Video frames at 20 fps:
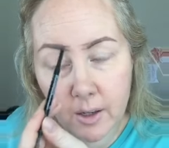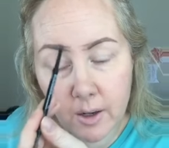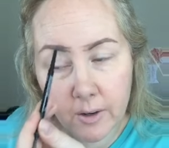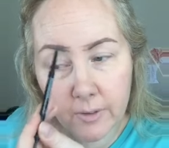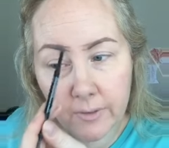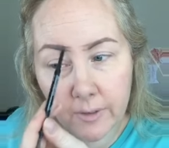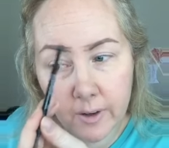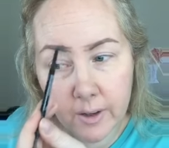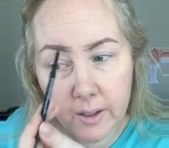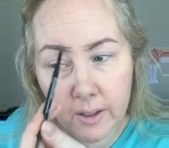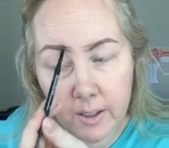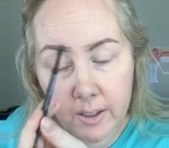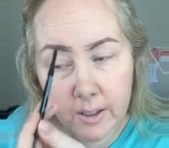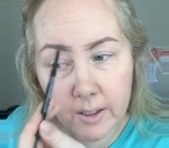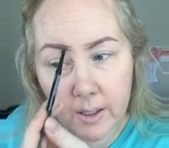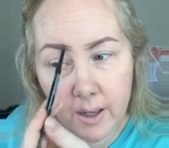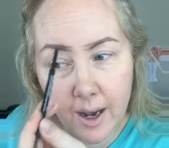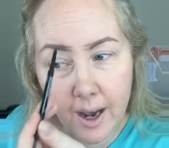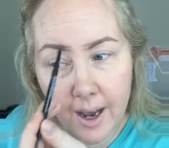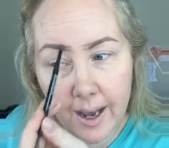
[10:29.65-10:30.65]
or for
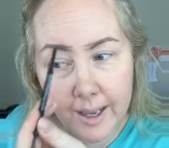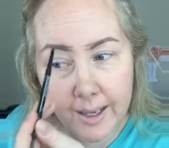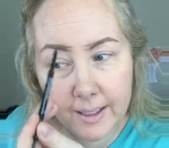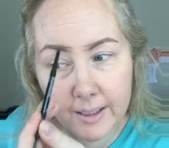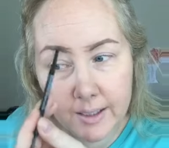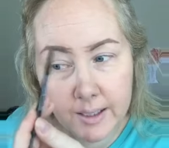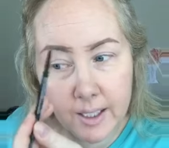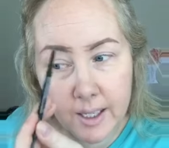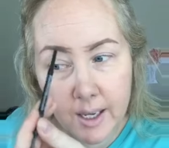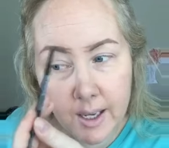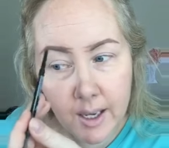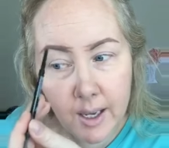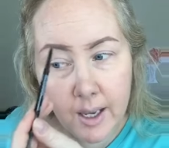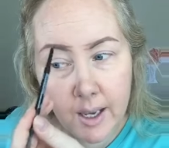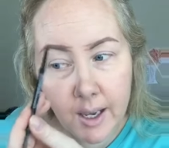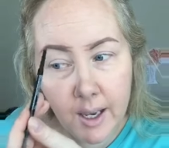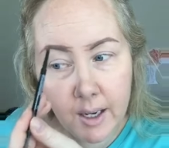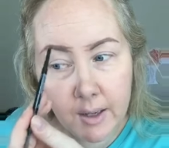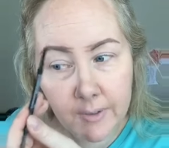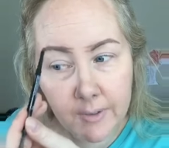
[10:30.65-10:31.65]
eyes,
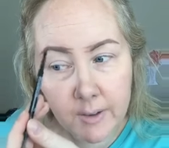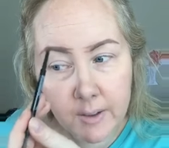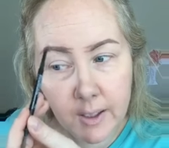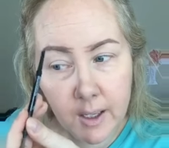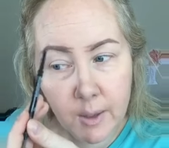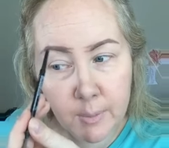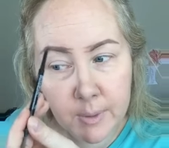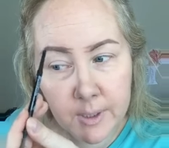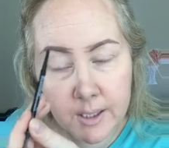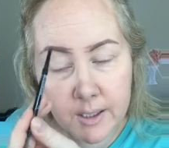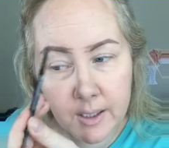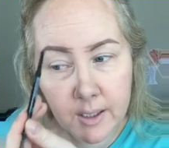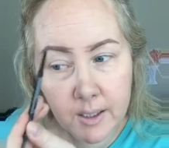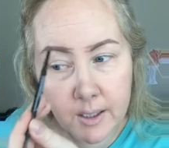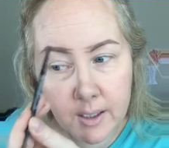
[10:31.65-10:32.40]
and for lips.